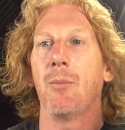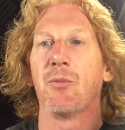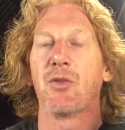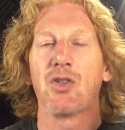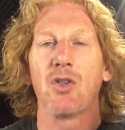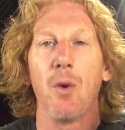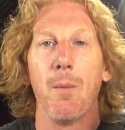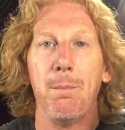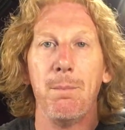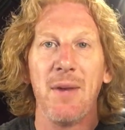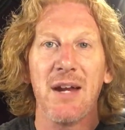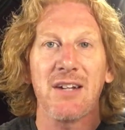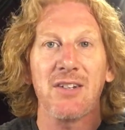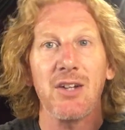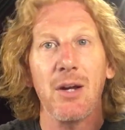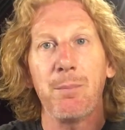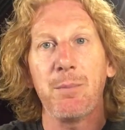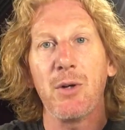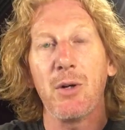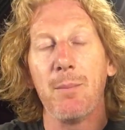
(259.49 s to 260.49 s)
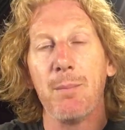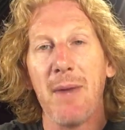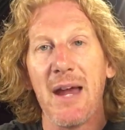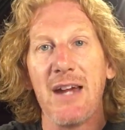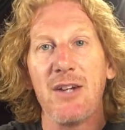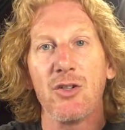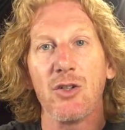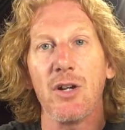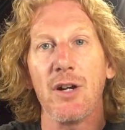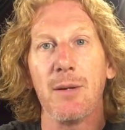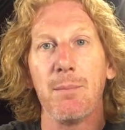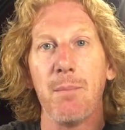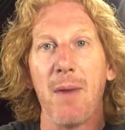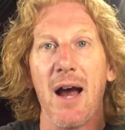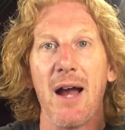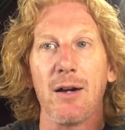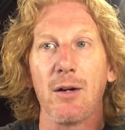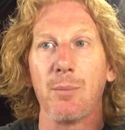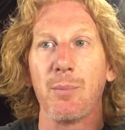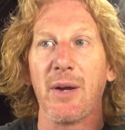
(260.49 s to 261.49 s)
So mix up your major and
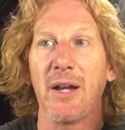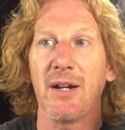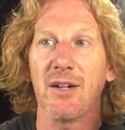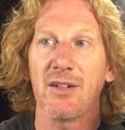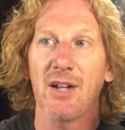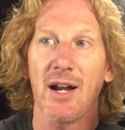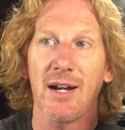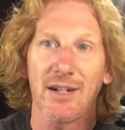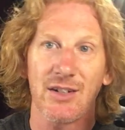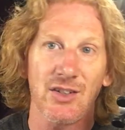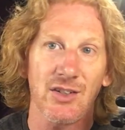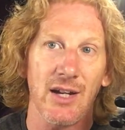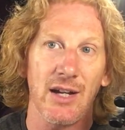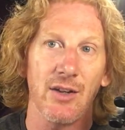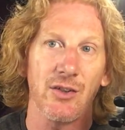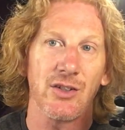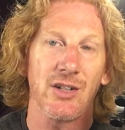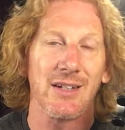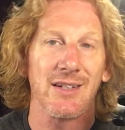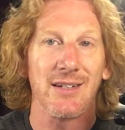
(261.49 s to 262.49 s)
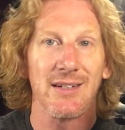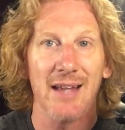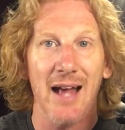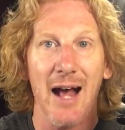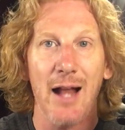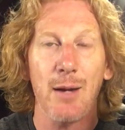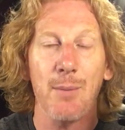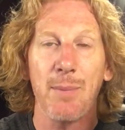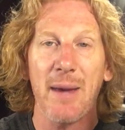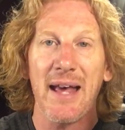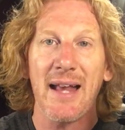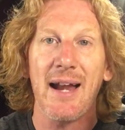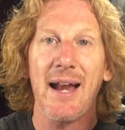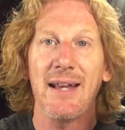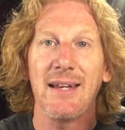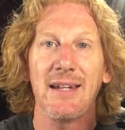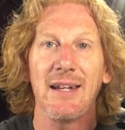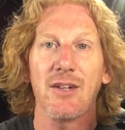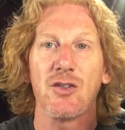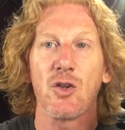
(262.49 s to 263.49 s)
minor pentatonic scales. It's not a bad
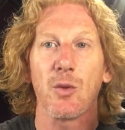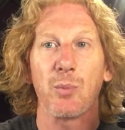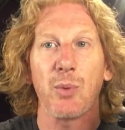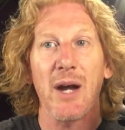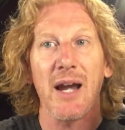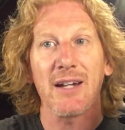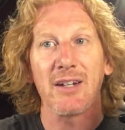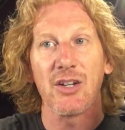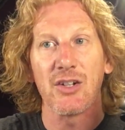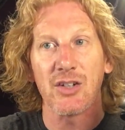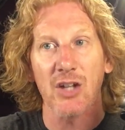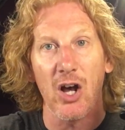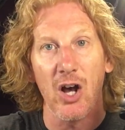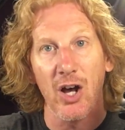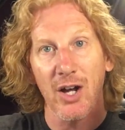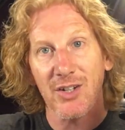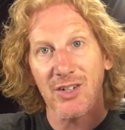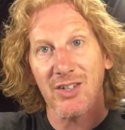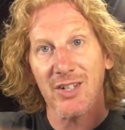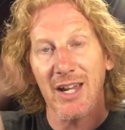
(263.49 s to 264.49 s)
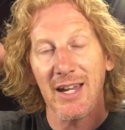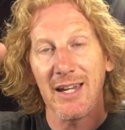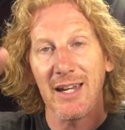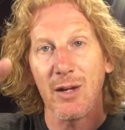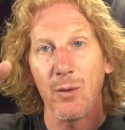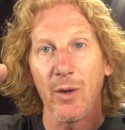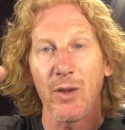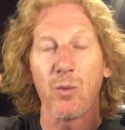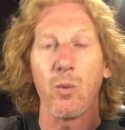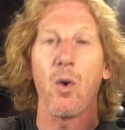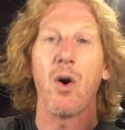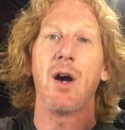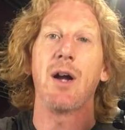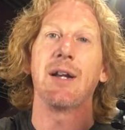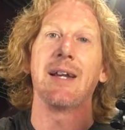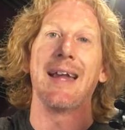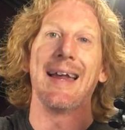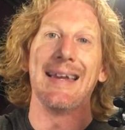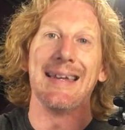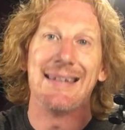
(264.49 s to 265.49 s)
idea to practice ascending with
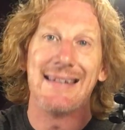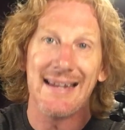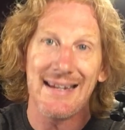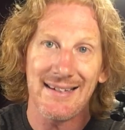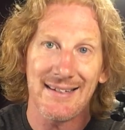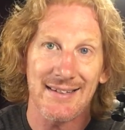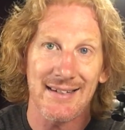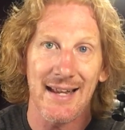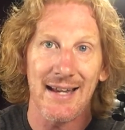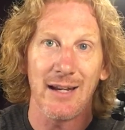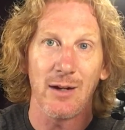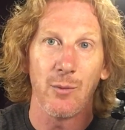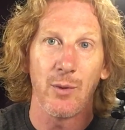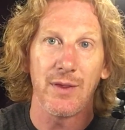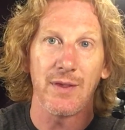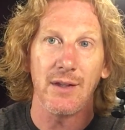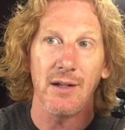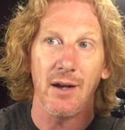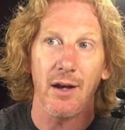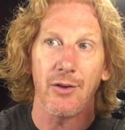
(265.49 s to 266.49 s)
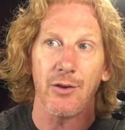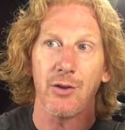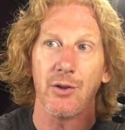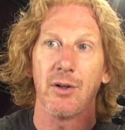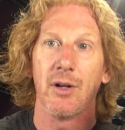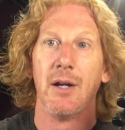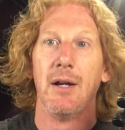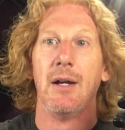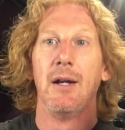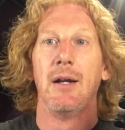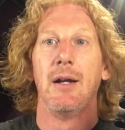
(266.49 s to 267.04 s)
one and descending with the other.